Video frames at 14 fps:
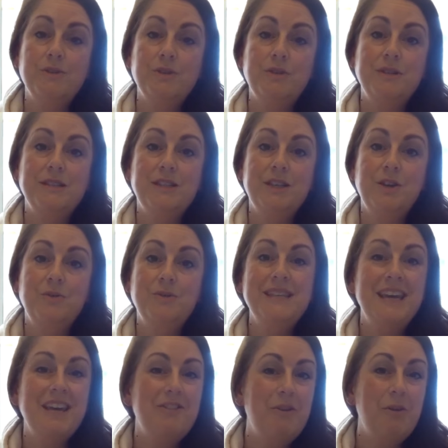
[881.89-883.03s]
going to
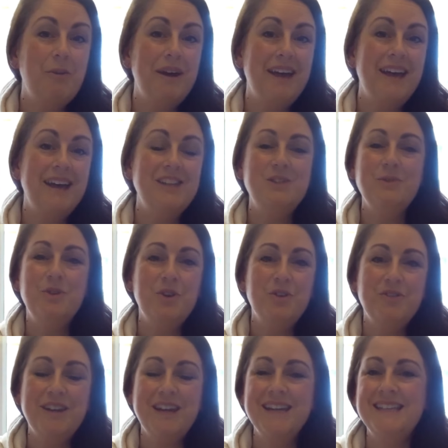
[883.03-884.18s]
take her away, do an
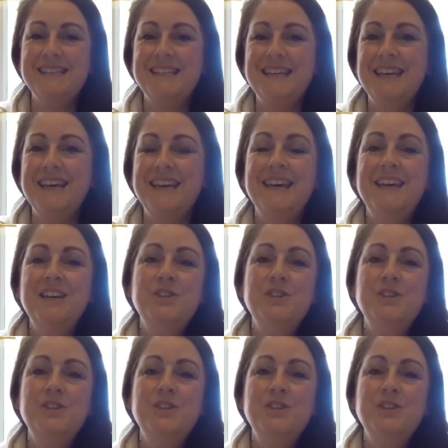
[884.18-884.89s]
overnight stay,